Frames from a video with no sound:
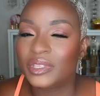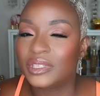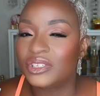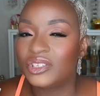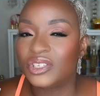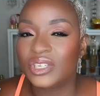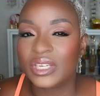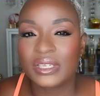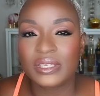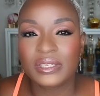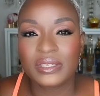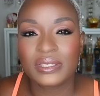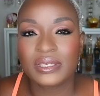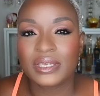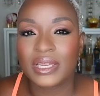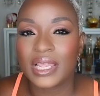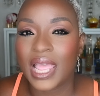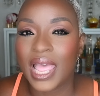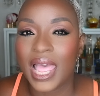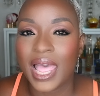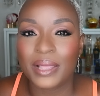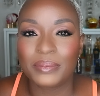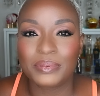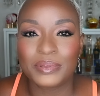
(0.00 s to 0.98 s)
just
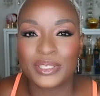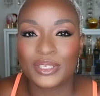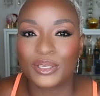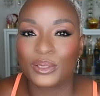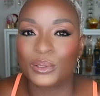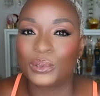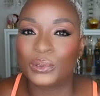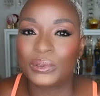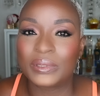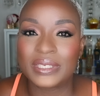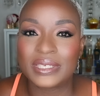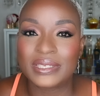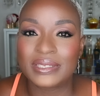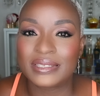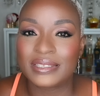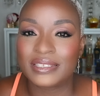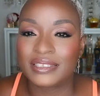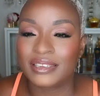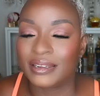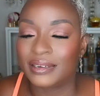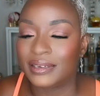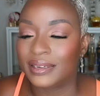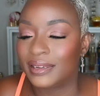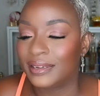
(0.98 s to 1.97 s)
absolutely
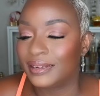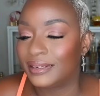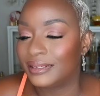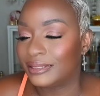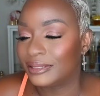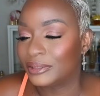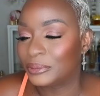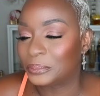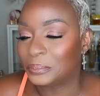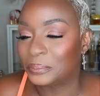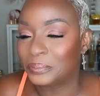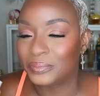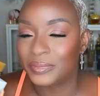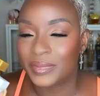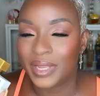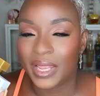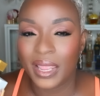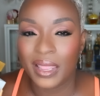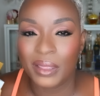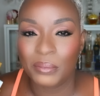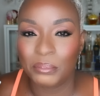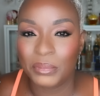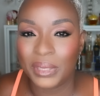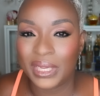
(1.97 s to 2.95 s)
stunning.
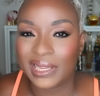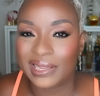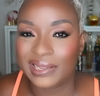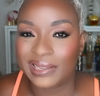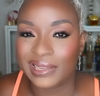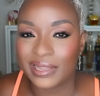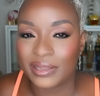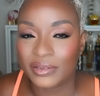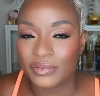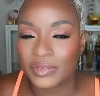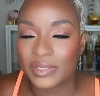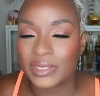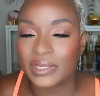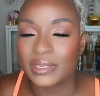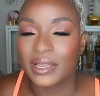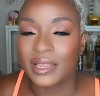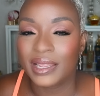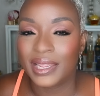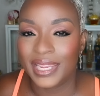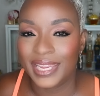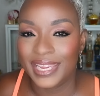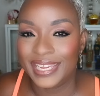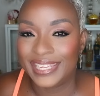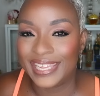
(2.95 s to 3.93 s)
And Nicholas
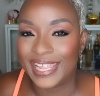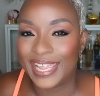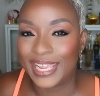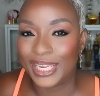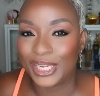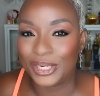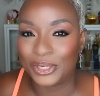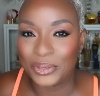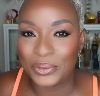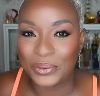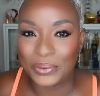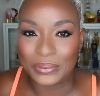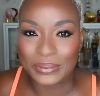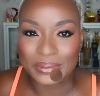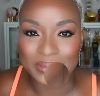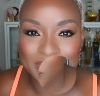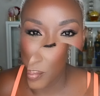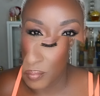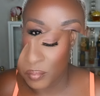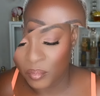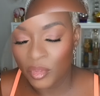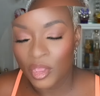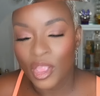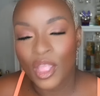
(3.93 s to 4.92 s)
Ylang in
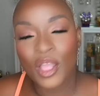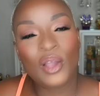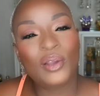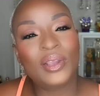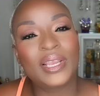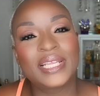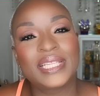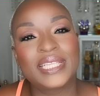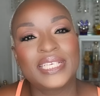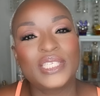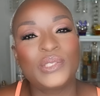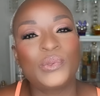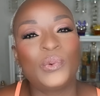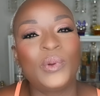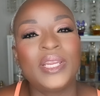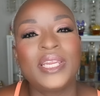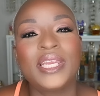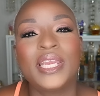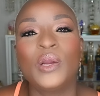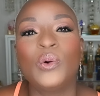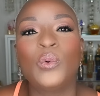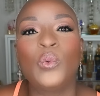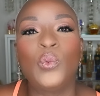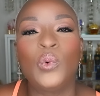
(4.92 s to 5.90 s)
Gold. Okay, this one
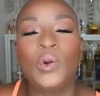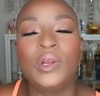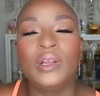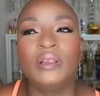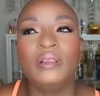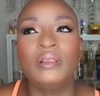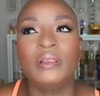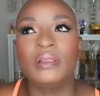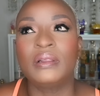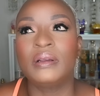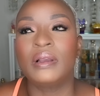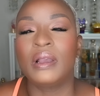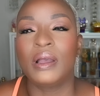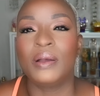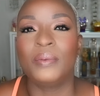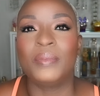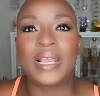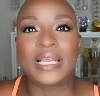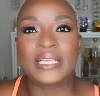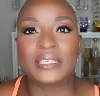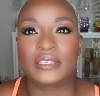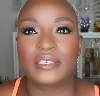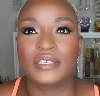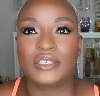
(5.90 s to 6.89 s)
here will come
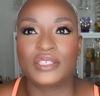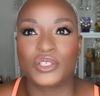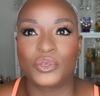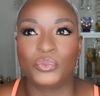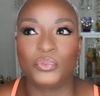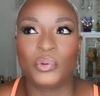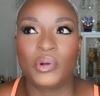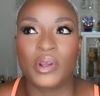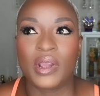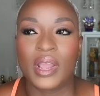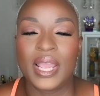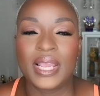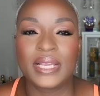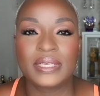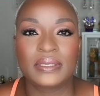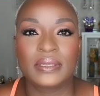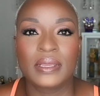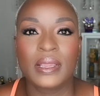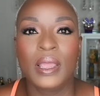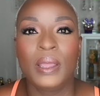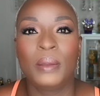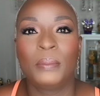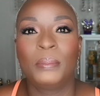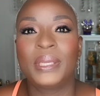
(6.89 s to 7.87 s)
as a surprise
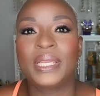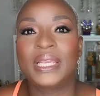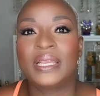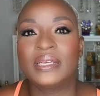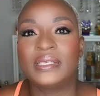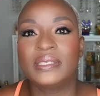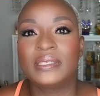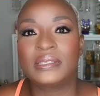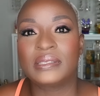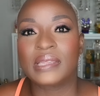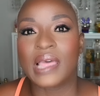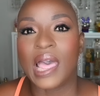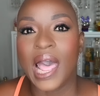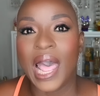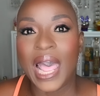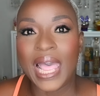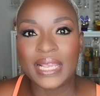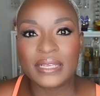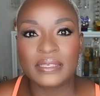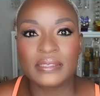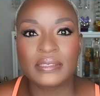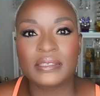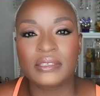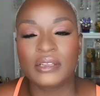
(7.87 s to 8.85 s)
because
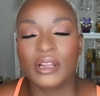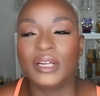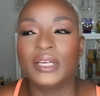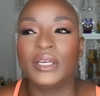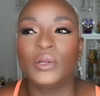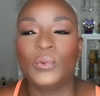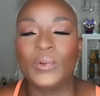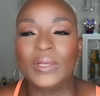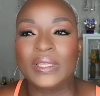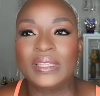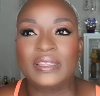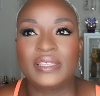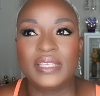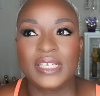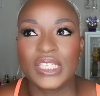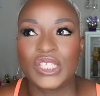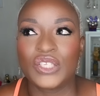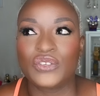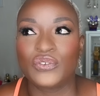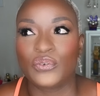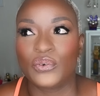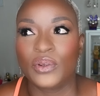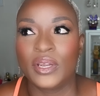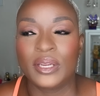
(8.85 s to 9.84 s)
I started with
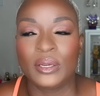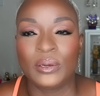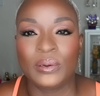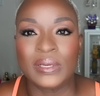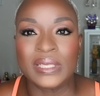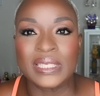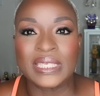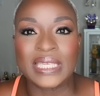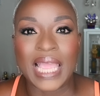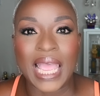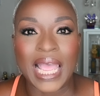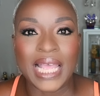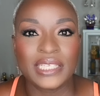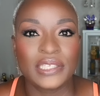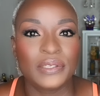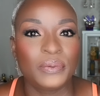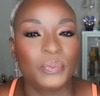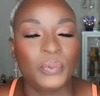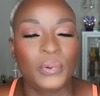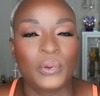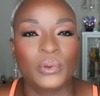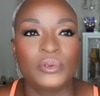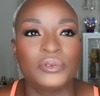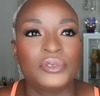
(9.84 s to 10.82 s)
this fragrance as
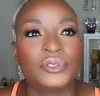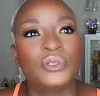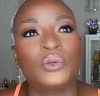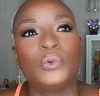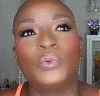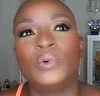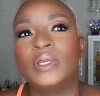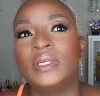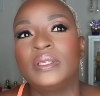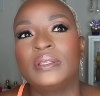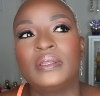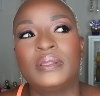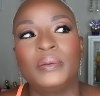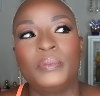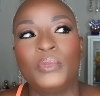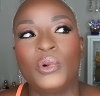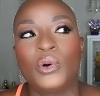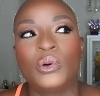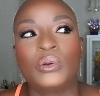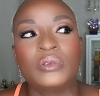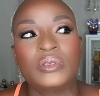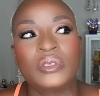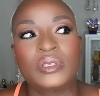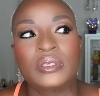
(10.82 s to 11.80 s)
opposed to one of the
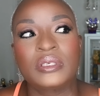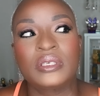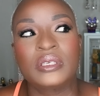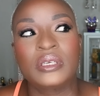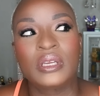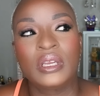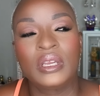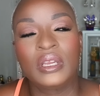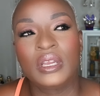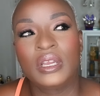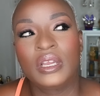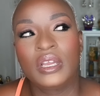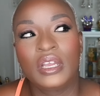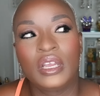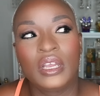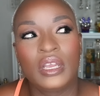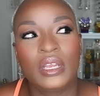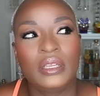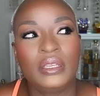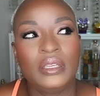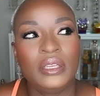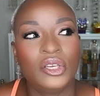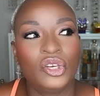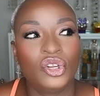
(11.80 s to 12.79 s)
most
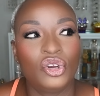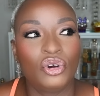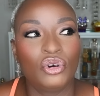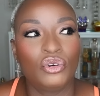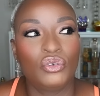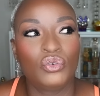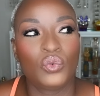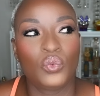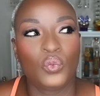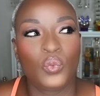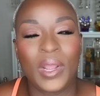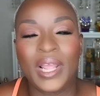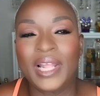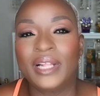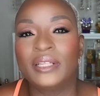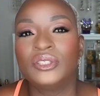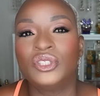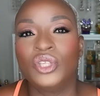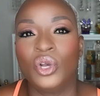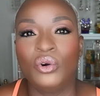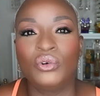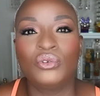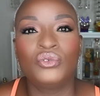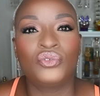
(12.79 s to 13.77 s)
you know,
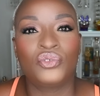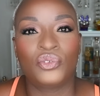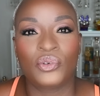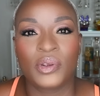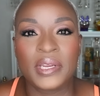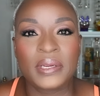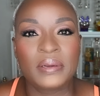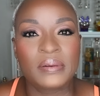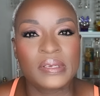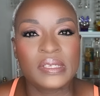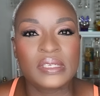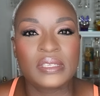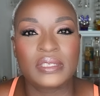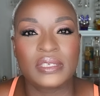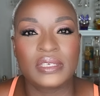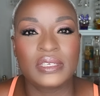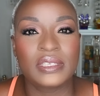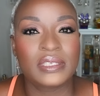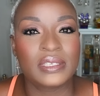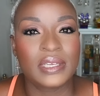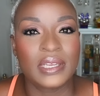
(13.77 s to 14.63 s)
well known fragrances